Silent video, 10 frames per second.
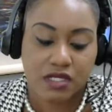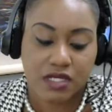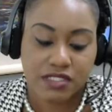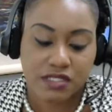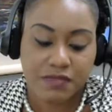
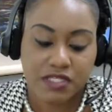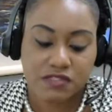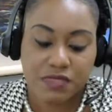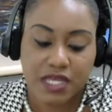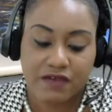Customers
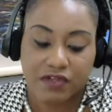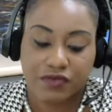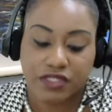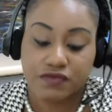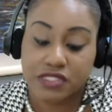may have
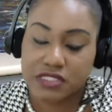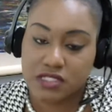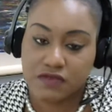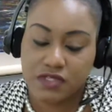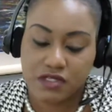already
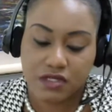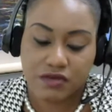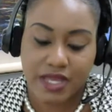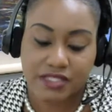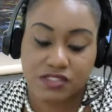received
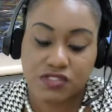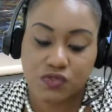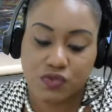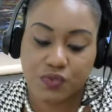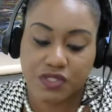and
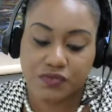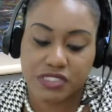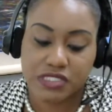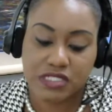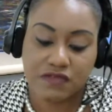soon will
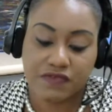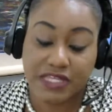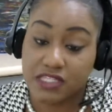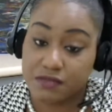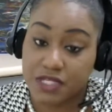receive
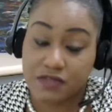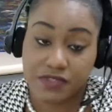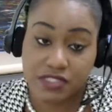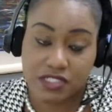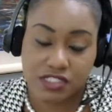an email
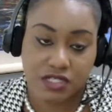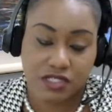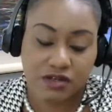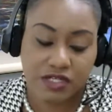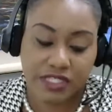invitation
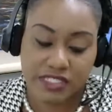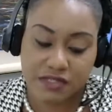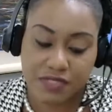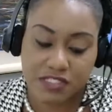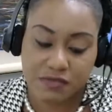or an
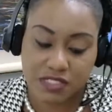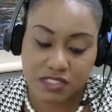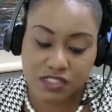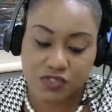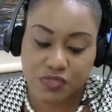SMS
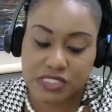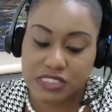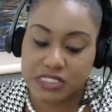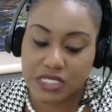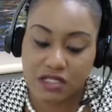message with
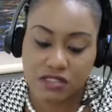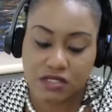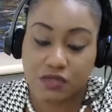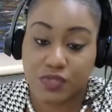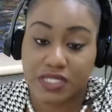details
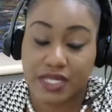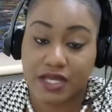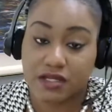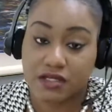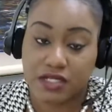on where they
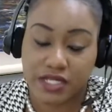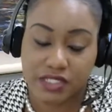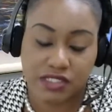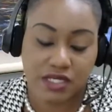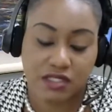can
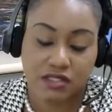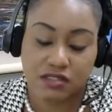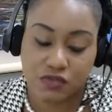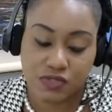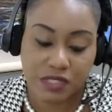collect their
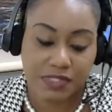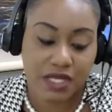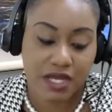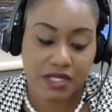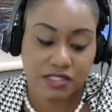new debit
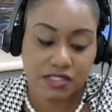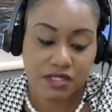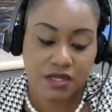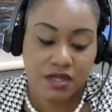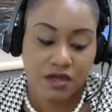cards.
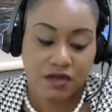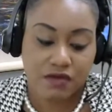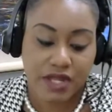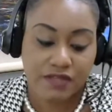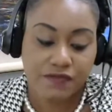
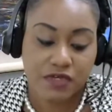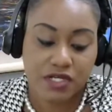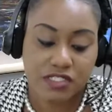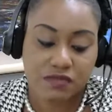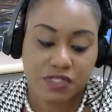Right? For
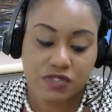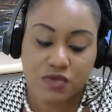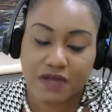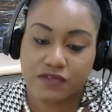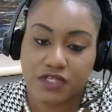customers who
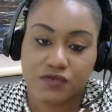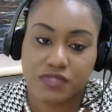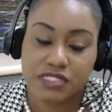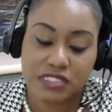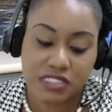have not
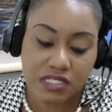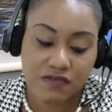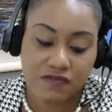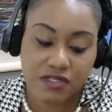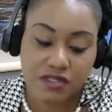
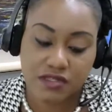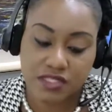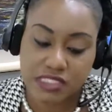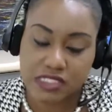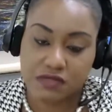received
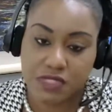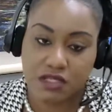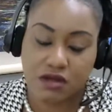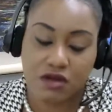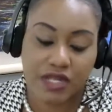this
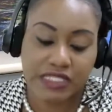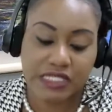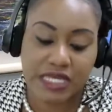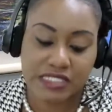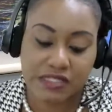email or
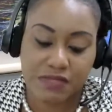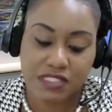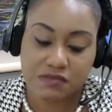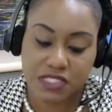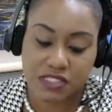any
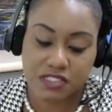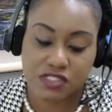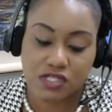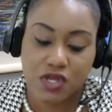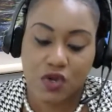SMS
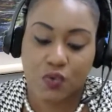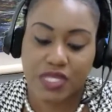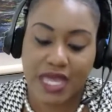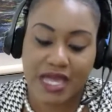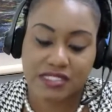message,
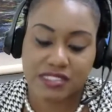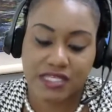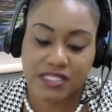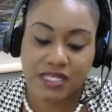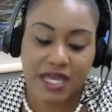we ask
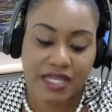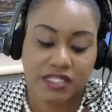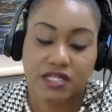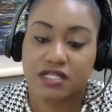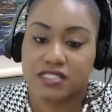that they
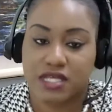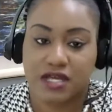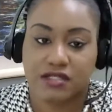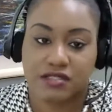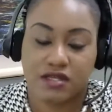kindly
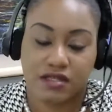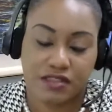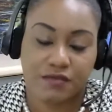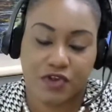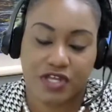contact
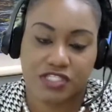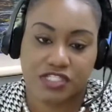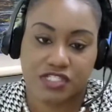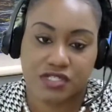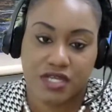the
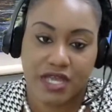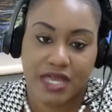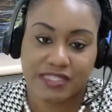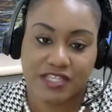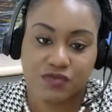branch,
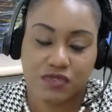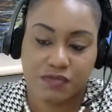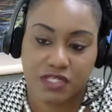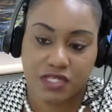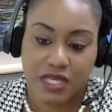and that will
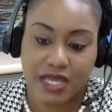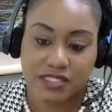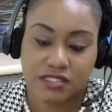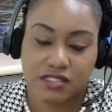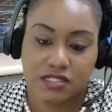be
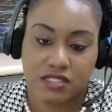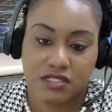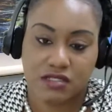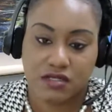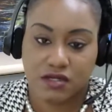at
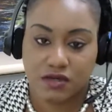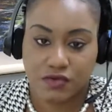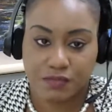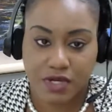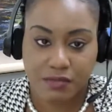the
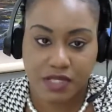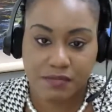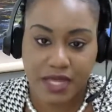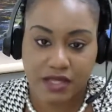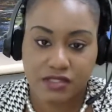Republic
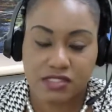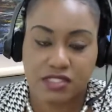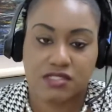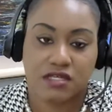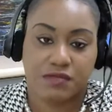Bank,
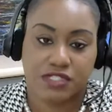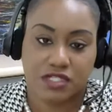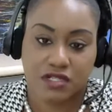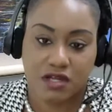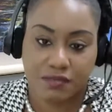Steeles
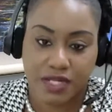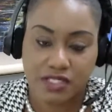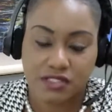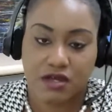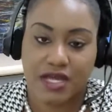Commercial
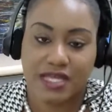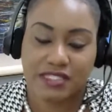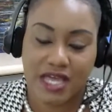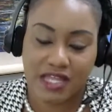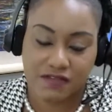Complex, or at
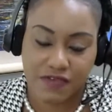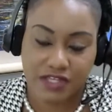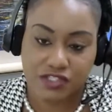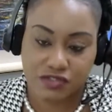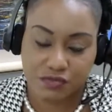the
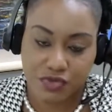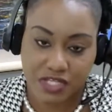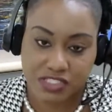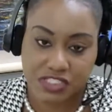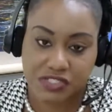Halifax Street
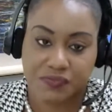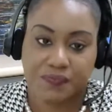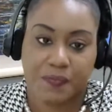branch.